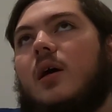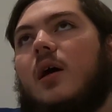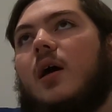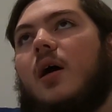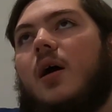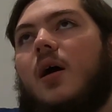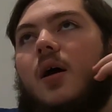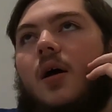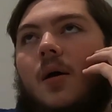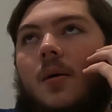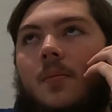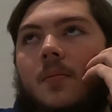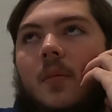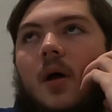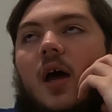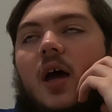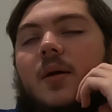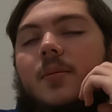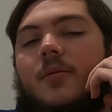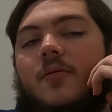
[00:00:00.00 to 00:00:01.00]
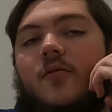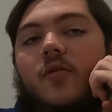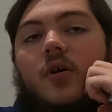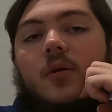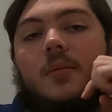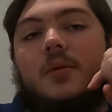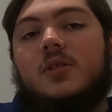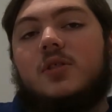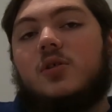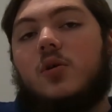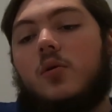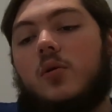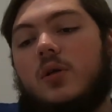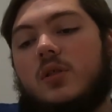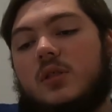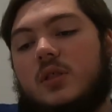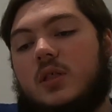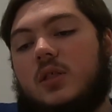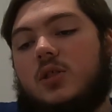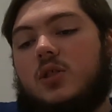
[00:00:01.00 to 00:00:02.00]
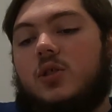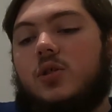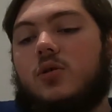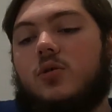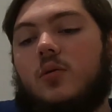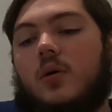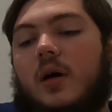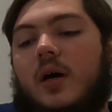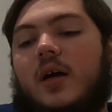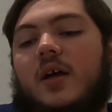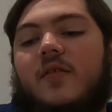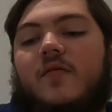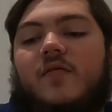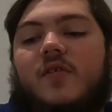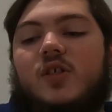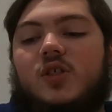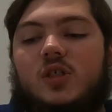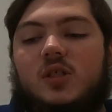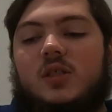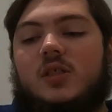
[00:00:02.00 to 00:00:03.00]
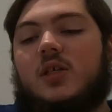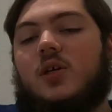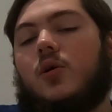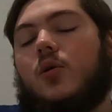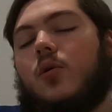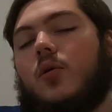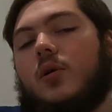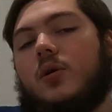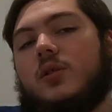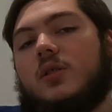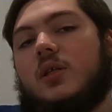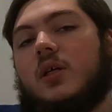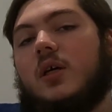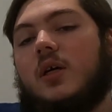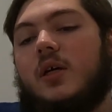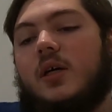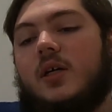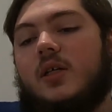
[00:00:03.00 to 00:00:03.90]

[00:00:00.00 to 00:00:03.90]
high-performance cores and 2 high-efficiency cores.